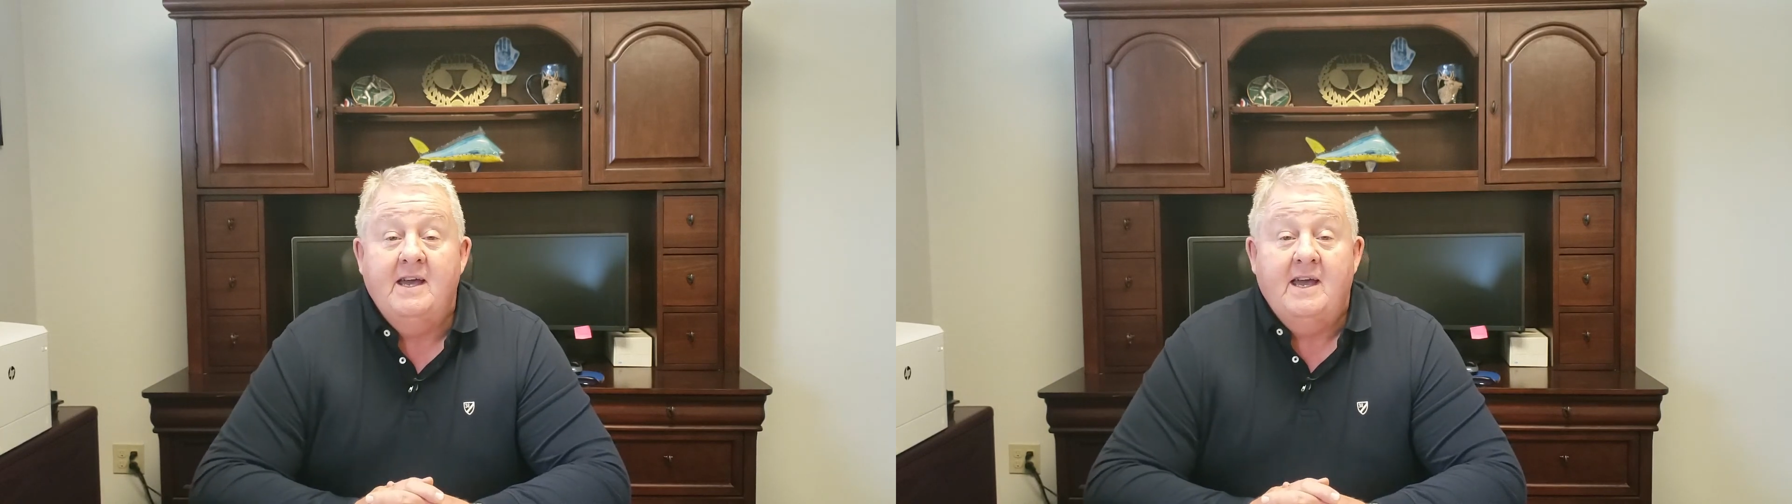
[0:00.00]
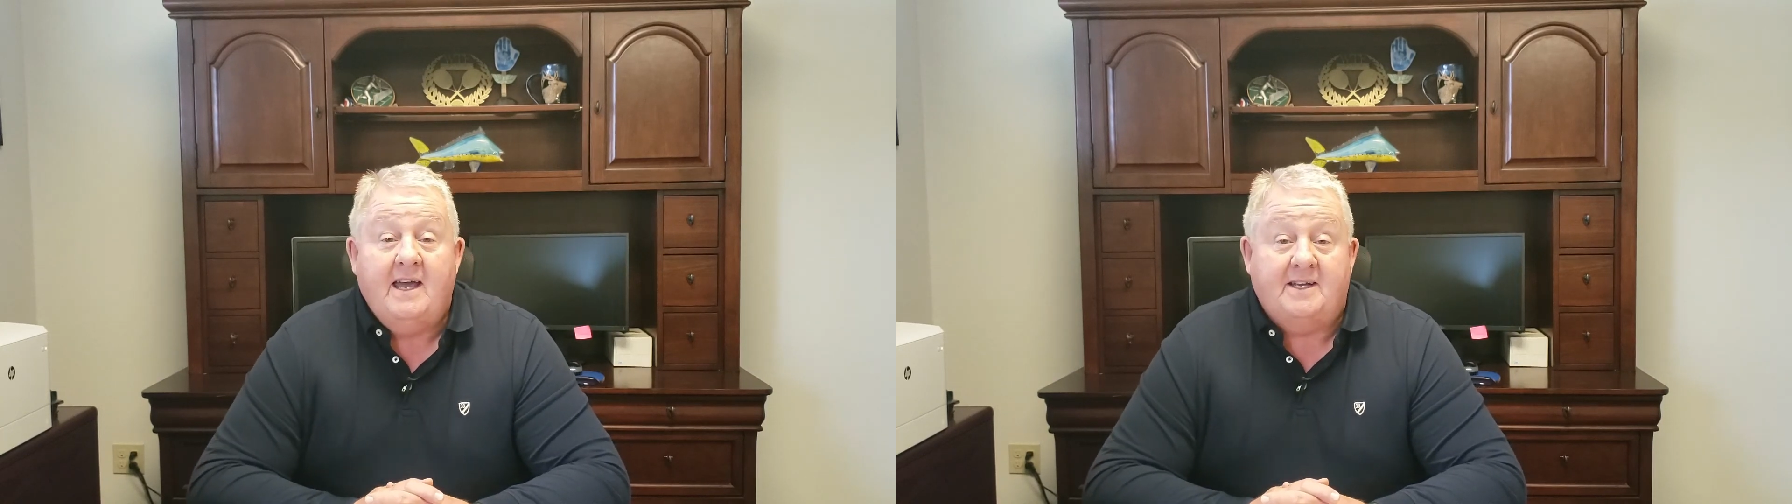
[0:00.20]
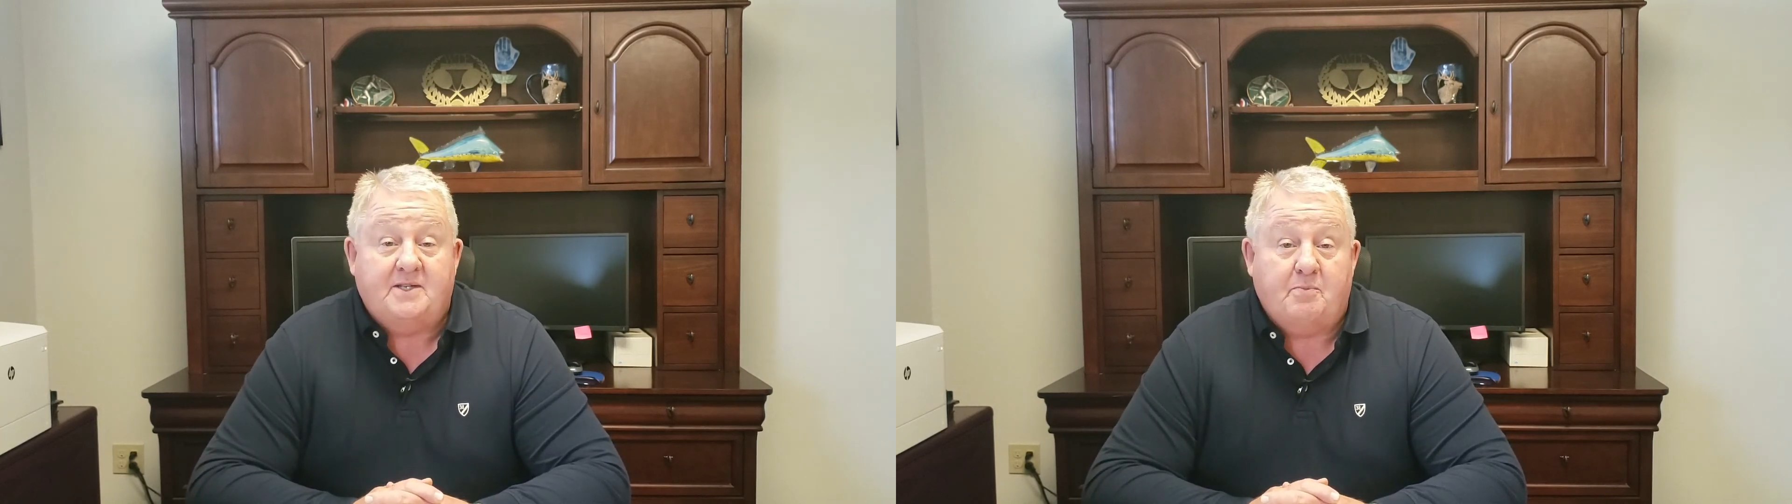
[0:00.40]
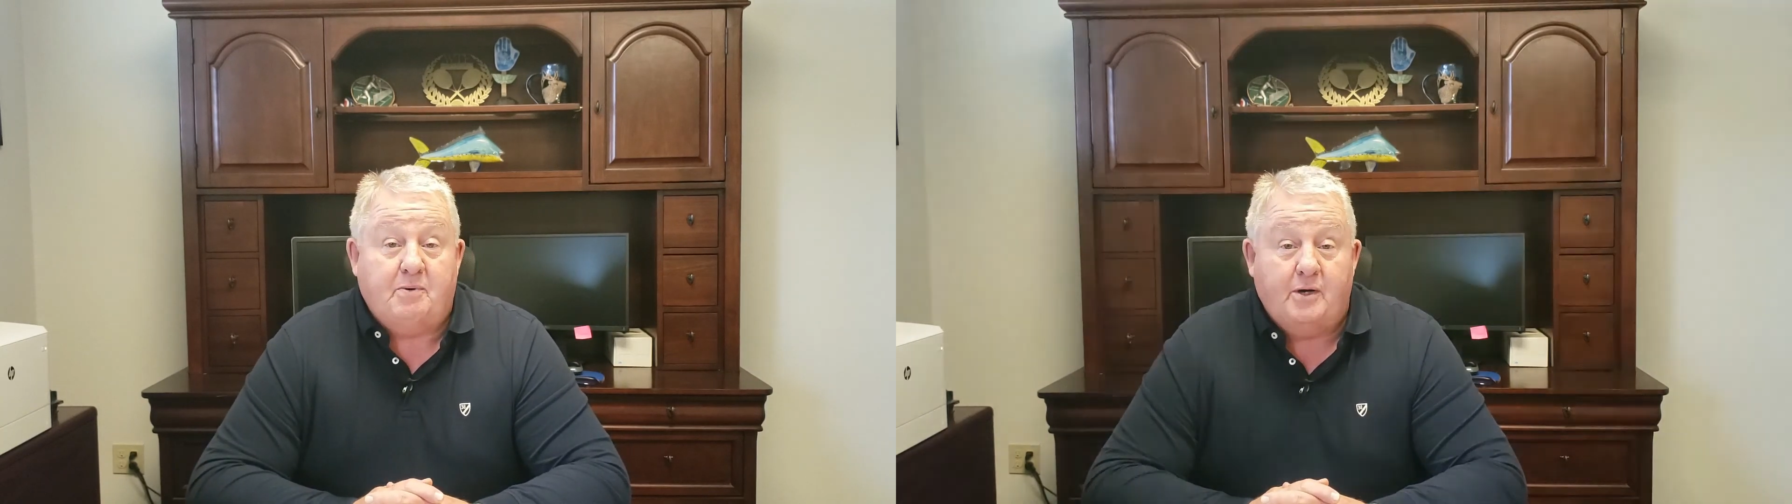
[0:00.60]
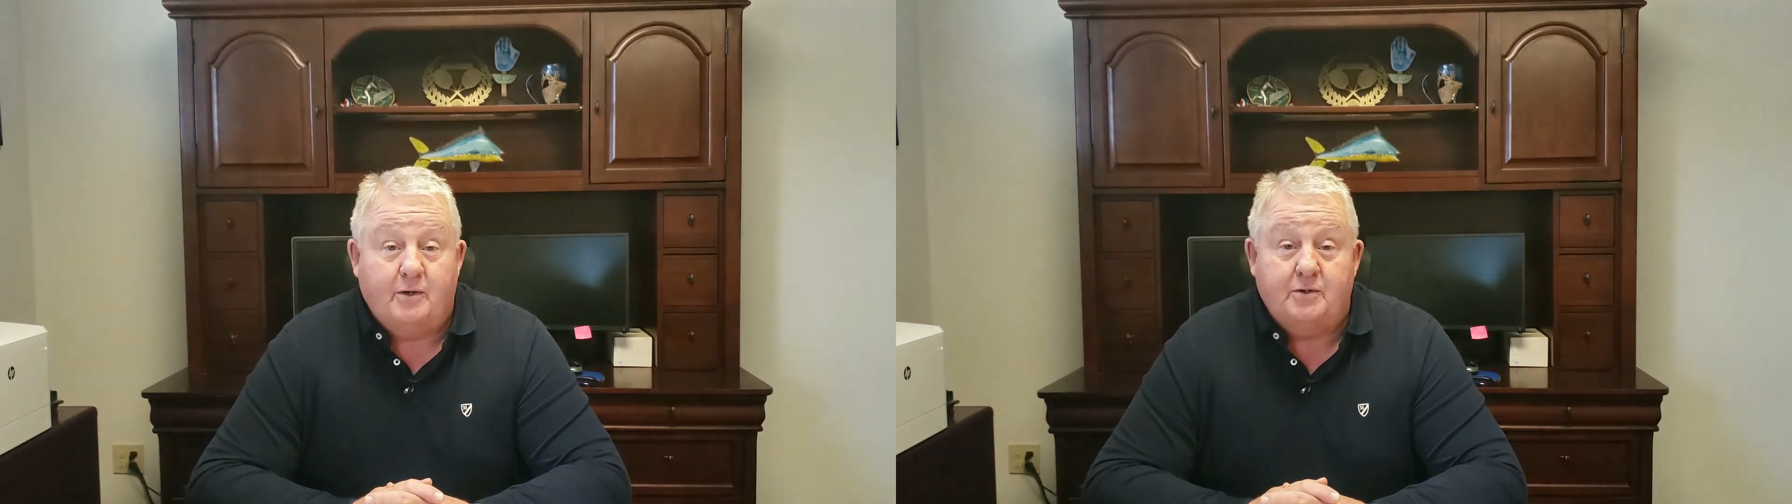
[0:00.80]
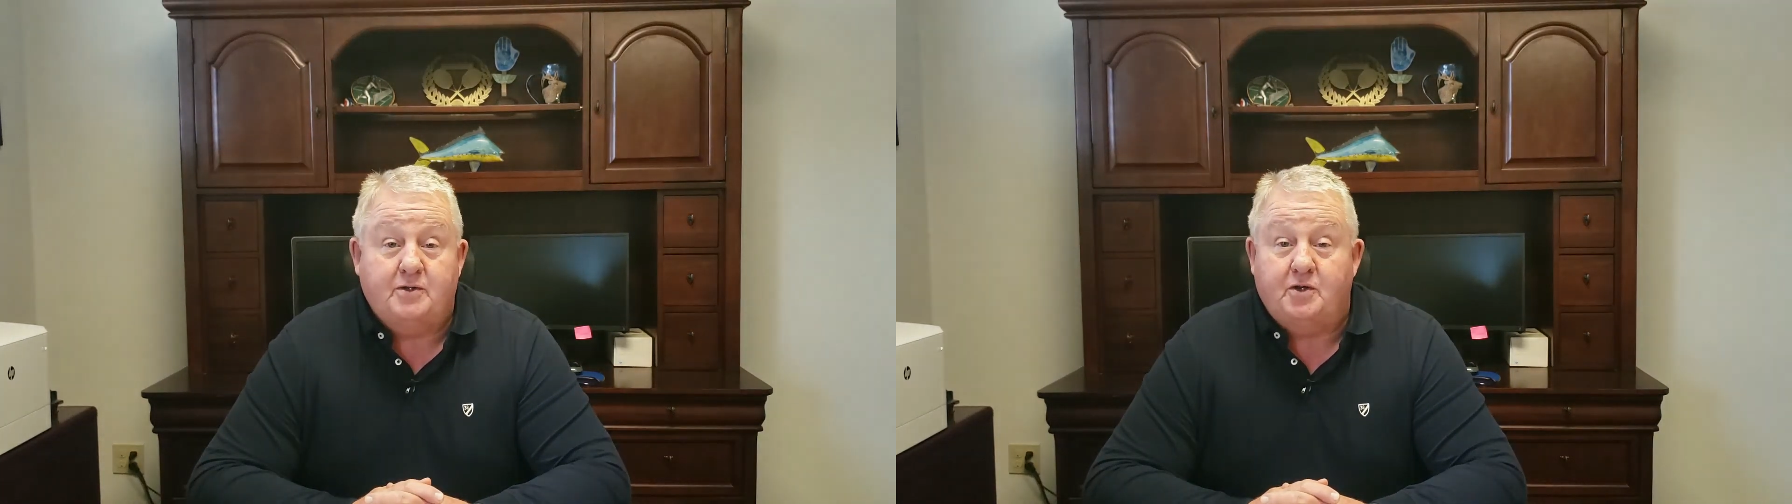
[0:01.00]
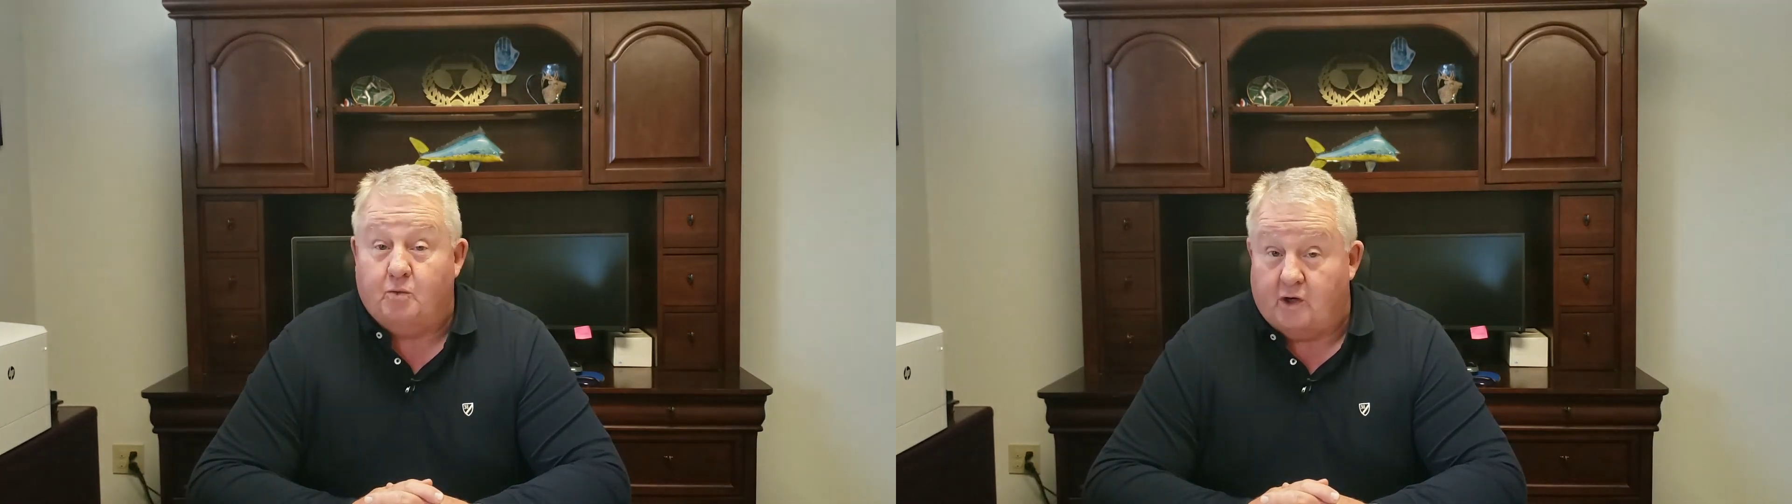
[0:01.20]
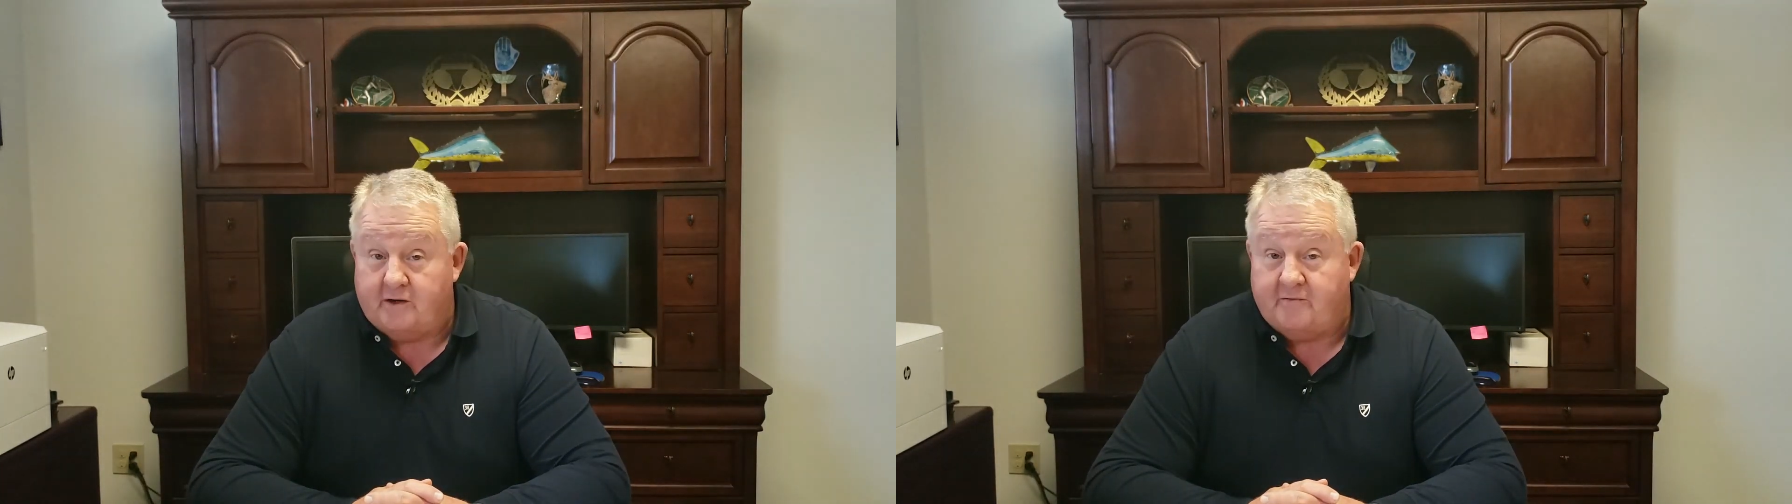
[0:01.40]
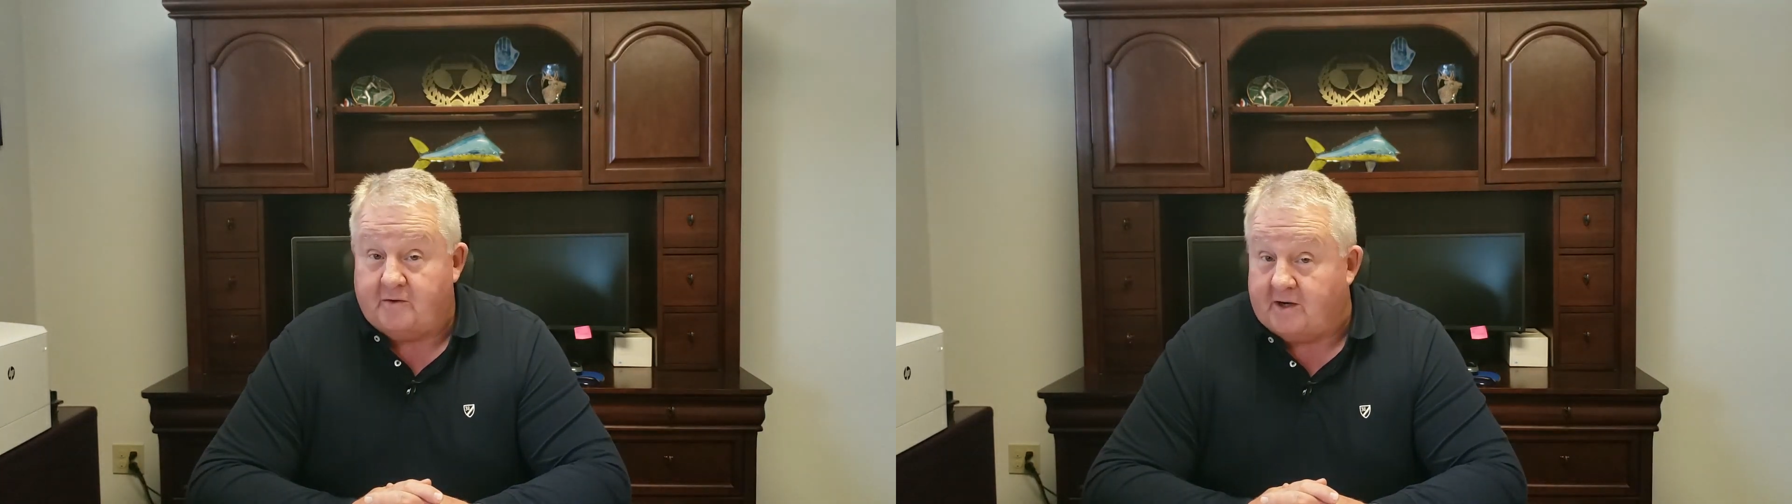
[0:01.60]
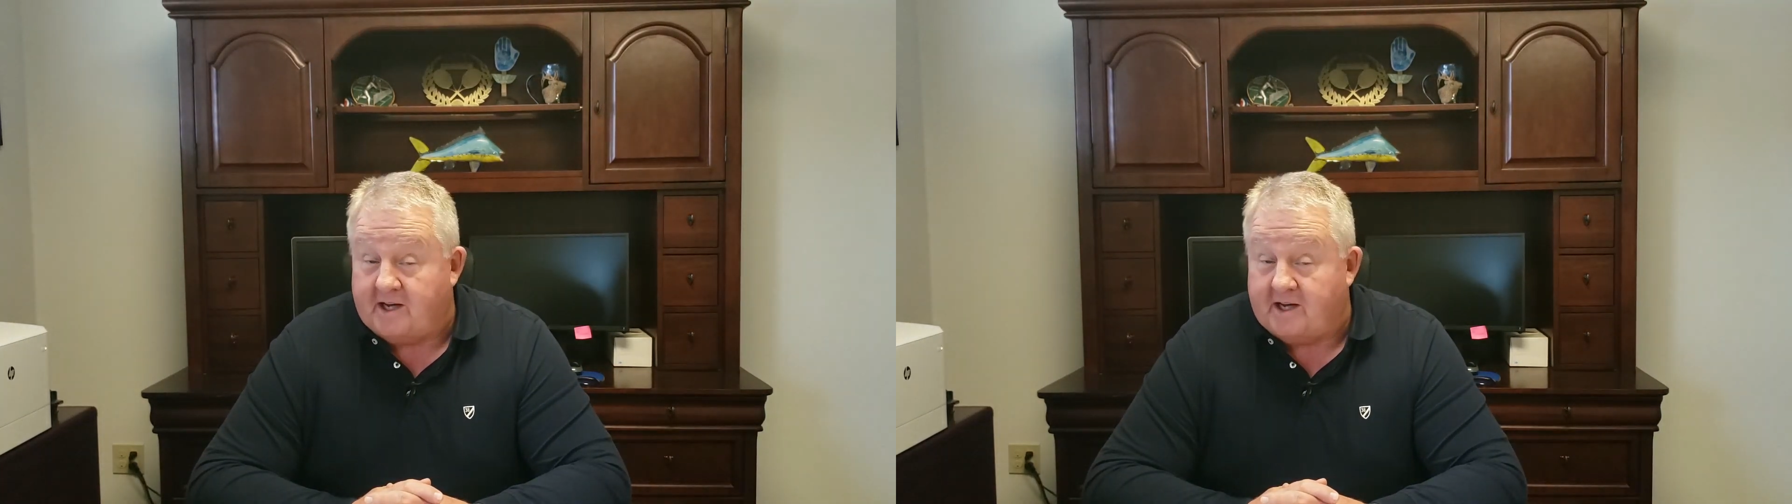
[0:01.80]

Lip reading: as opposed to working for a